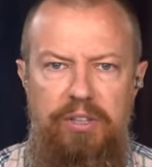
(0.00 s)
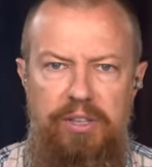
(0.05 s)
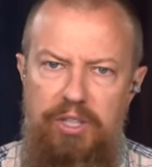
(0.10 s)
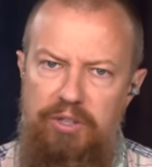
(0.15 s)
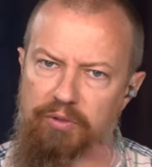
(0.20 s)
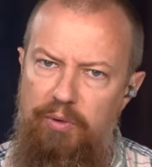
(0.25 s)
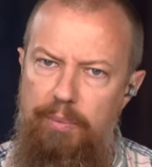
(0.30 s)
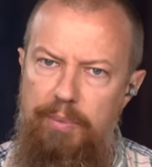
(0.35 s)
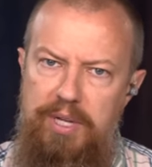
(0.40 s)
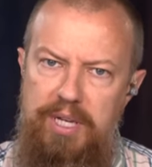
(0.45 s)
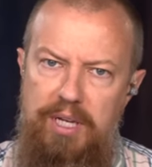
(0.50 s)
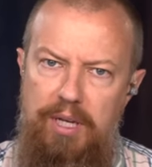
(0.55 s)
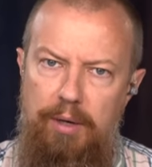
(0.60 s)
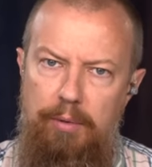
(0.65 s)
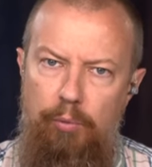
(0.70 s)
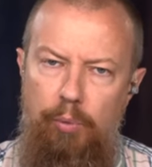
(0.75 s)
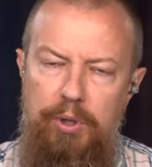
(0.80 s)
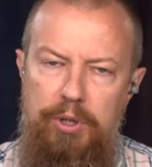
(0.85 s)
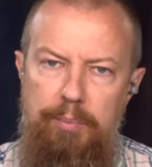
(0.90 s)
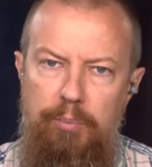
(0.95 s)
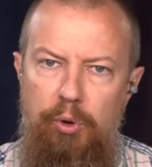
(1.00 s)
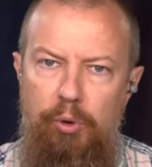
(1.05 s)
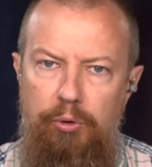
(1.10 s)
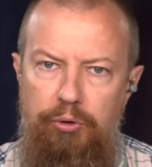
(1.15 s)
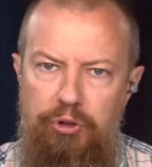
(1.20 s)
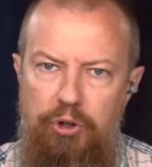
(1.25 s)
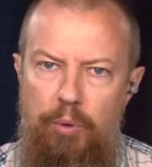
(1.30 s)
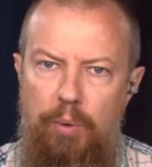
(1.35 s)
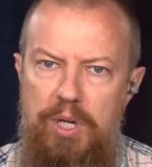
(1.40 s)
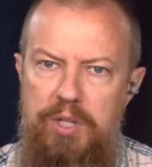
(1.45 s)
at least from the uh, what the Pearl
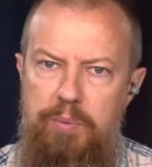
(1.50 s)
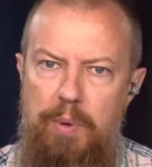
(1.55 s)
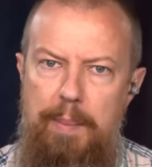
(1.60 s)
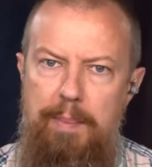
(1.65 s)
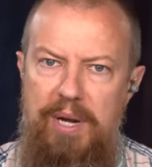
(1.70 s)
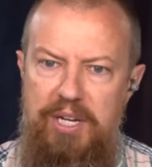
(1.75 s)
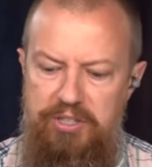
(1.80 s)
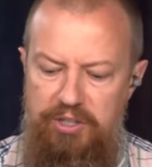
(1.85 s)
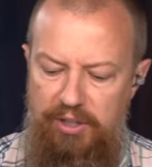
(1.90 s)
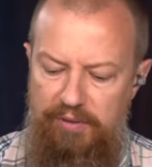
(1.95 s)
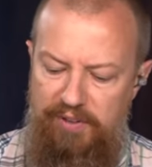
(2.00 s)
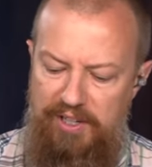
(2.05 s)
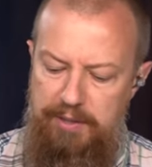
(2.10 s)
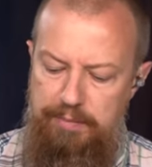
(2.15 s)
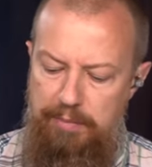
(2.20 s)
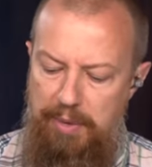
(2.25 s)
2 was web-based interface,